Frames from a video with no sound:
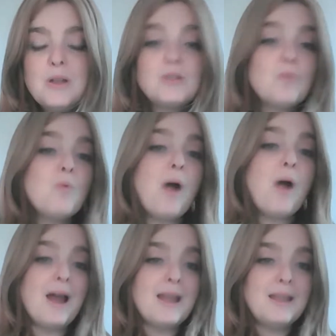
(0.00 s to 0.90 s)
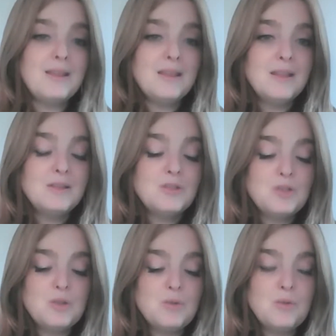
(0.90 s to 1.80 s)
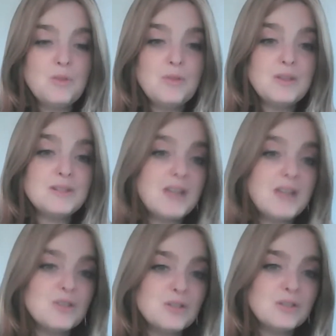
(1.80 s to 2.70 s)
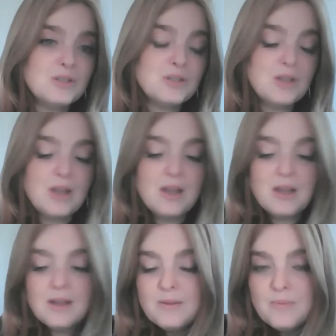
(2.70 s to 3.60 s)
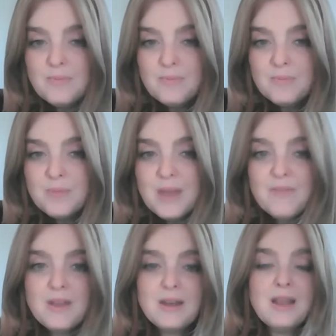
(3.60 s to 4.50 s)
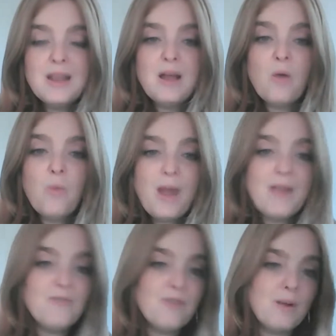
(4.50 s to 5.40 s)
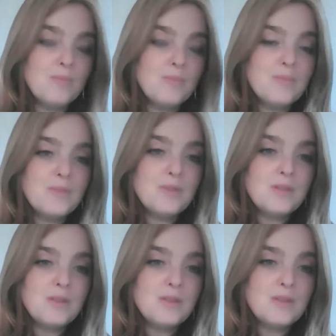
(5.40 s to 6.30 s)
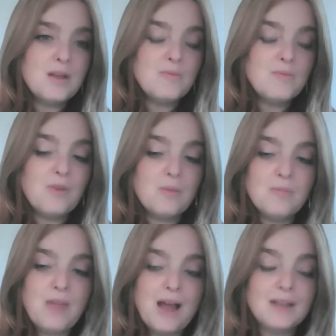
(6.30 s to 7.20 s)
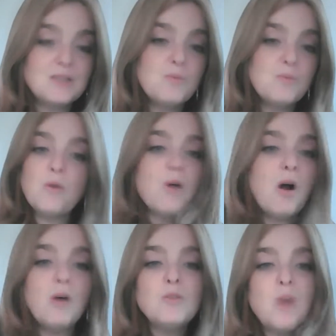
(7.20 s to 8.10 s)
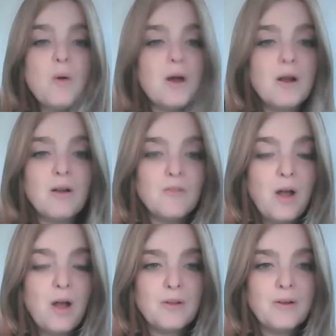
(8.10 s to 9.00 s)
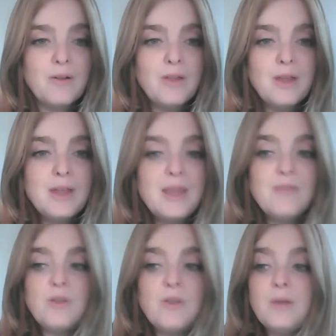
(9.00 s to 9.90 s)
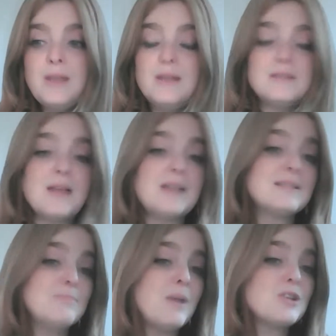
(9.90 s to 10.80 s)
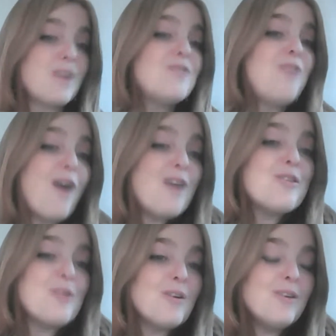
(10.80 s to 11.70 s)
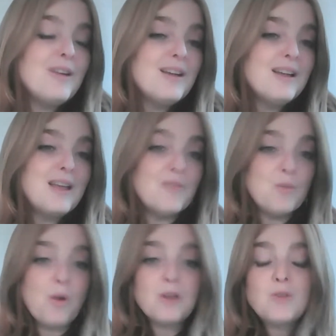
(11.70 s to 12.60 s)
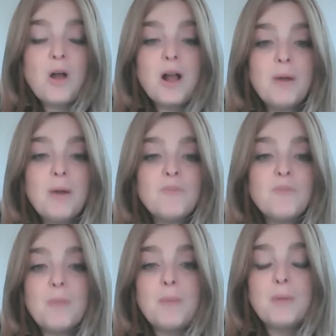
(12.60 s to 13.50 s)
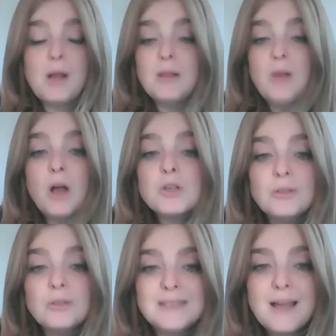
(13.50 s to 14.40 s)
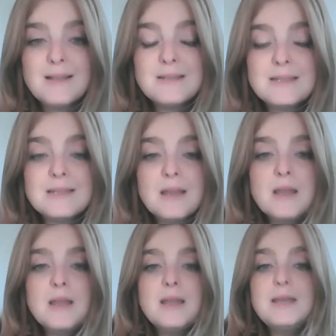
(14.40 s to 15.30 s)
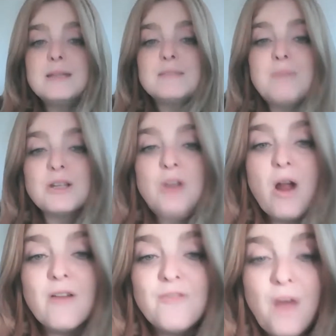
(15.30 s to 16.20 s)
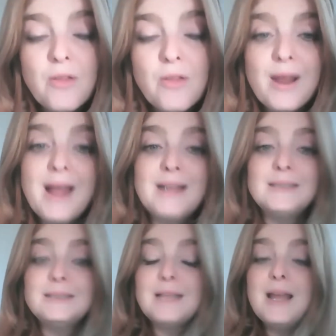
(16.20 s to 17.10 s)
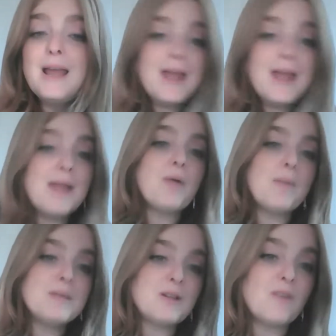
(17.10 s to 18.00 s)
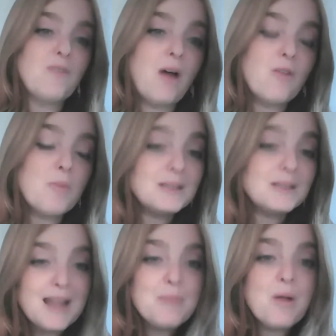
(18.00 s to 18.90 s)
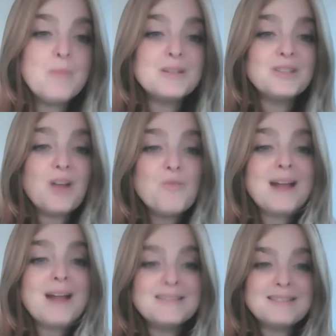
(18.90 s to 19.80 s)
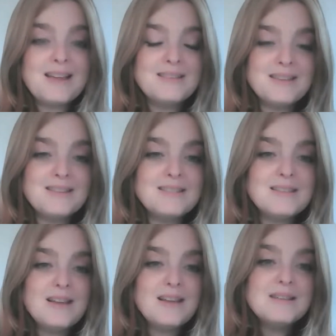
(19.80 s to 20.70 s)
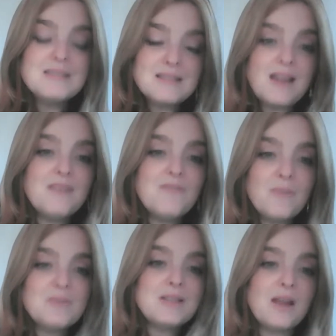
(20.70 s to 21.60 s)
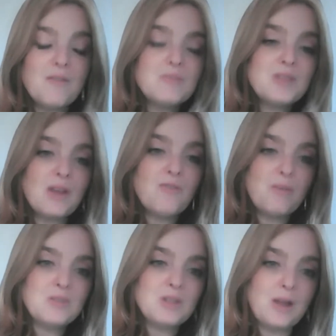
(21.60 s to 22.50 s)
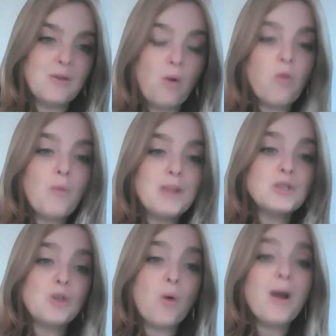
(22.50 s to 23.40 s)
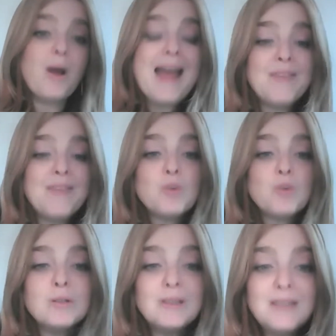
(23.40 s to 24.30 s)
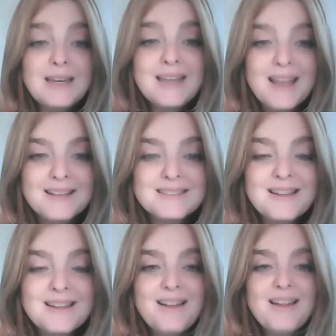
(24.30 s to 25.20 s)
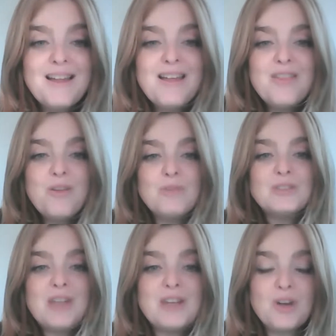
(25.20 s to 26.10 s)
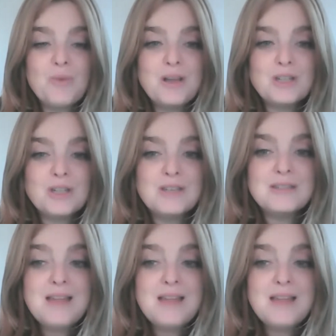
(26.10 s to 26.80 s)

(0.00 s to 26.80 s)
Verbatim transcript: So why do the sages pivot away from from that? We don't call Noah our father, even though he is as much our father. If you want to talk about from a biological sense, he is much our father as Abraham is our father because Abraham is a direct descendant, son from son from son from son, all the way to Noah, and the Torah delineates those 10 generations.